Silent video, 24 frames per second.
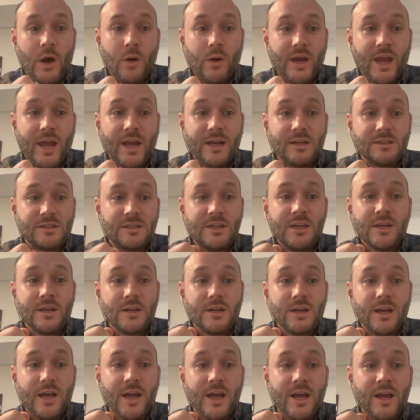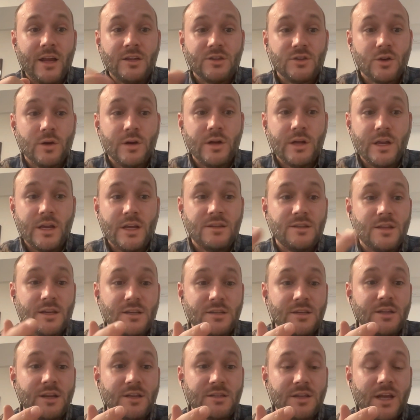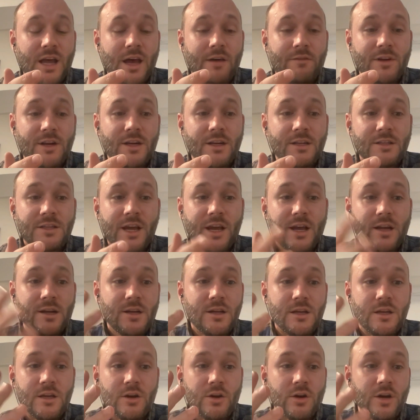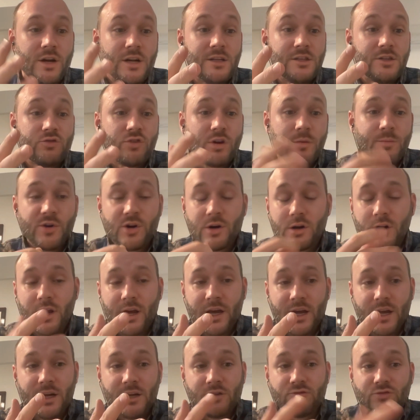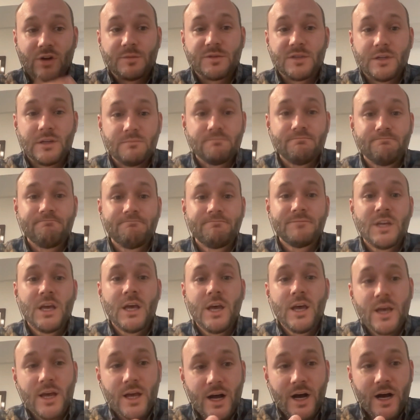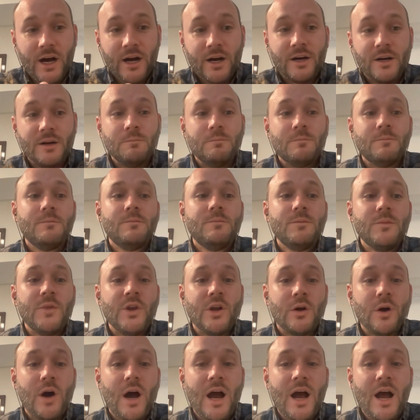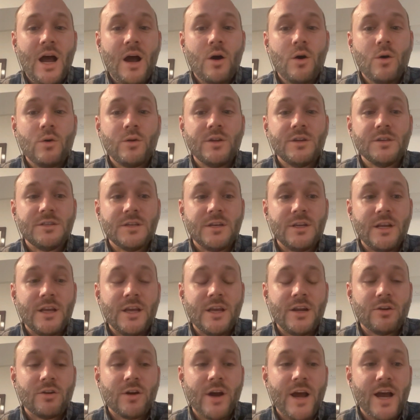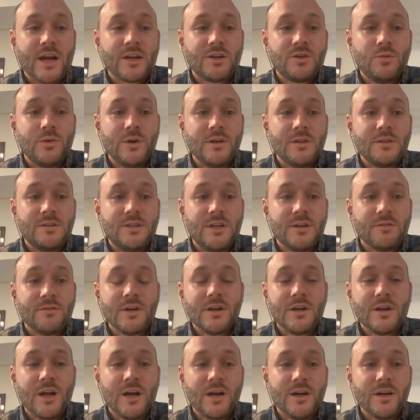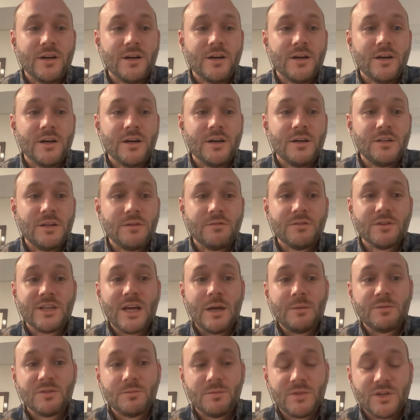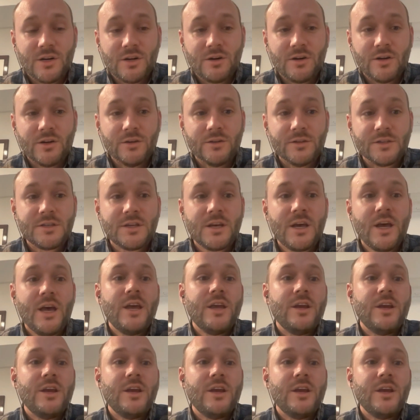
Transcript: can't see it, and so it thinks it doesn't have it in its hand or in its gripper, and it drops it. How does it interact with different types of materials?